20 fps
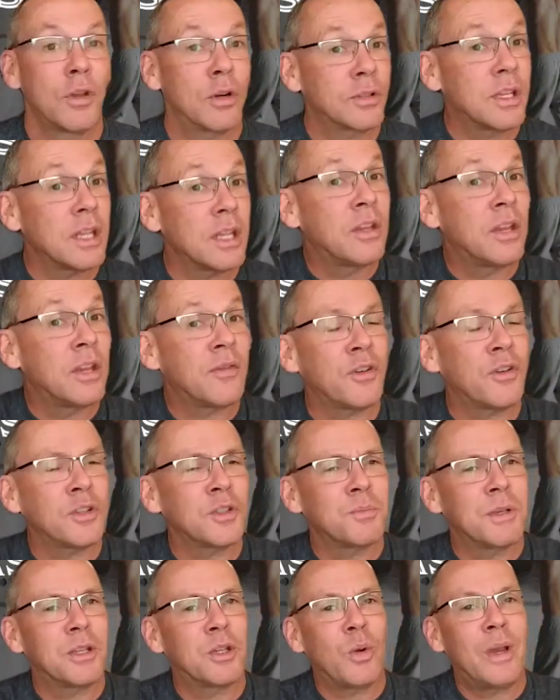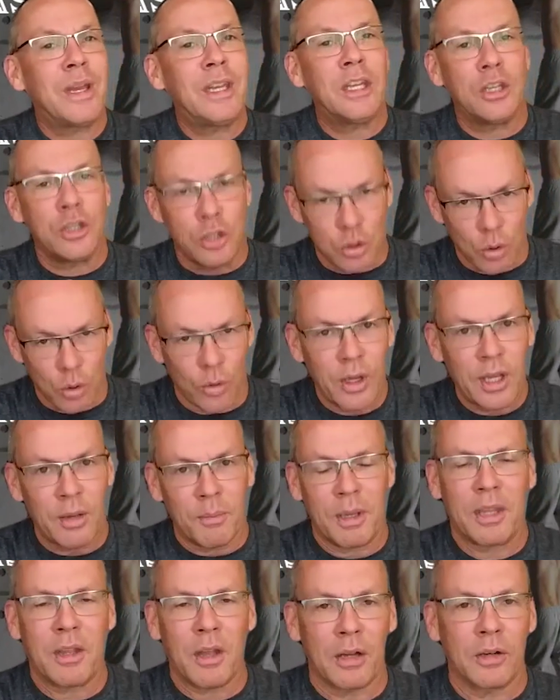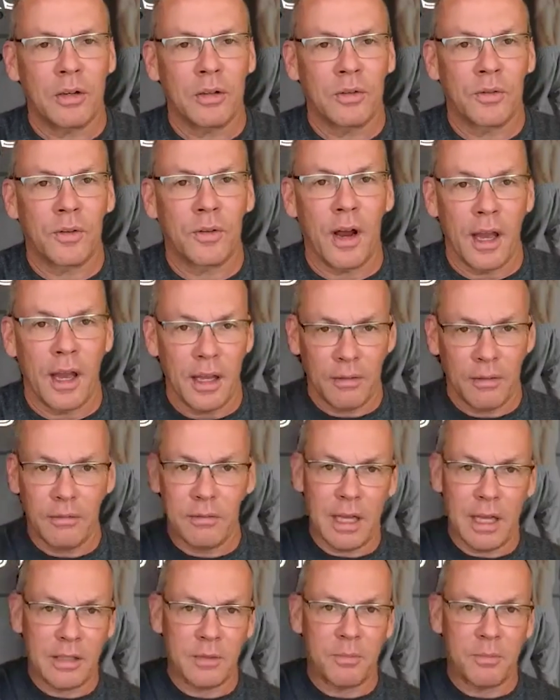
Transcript: There's a difference between enjoying a McDonald's fry.